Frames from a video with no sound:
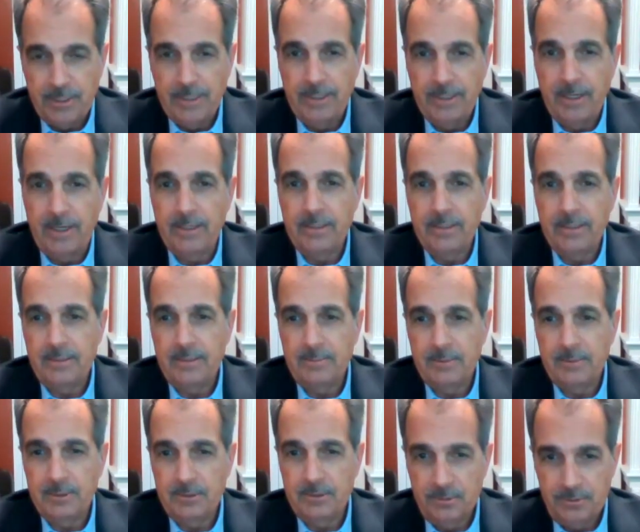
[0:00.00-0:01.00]
and I am
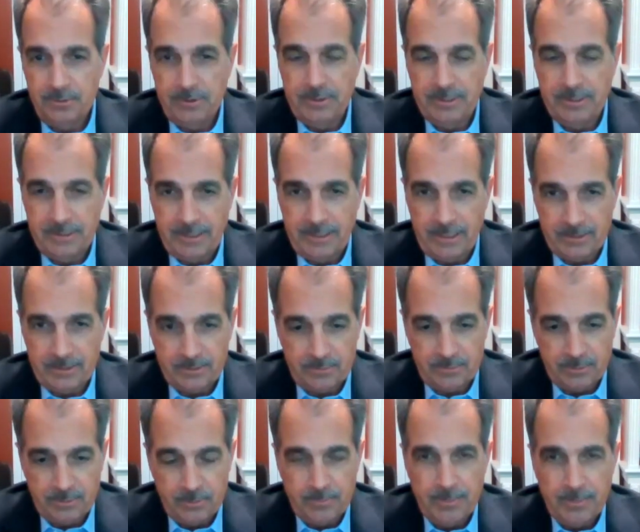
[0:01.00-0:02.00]
included in that
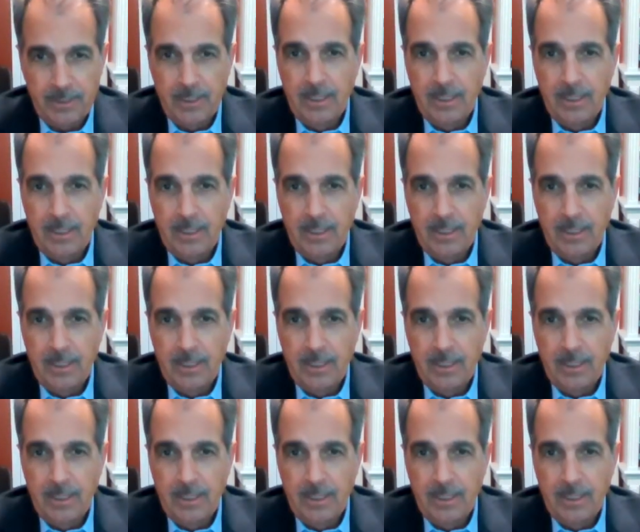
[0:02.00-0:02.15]
group.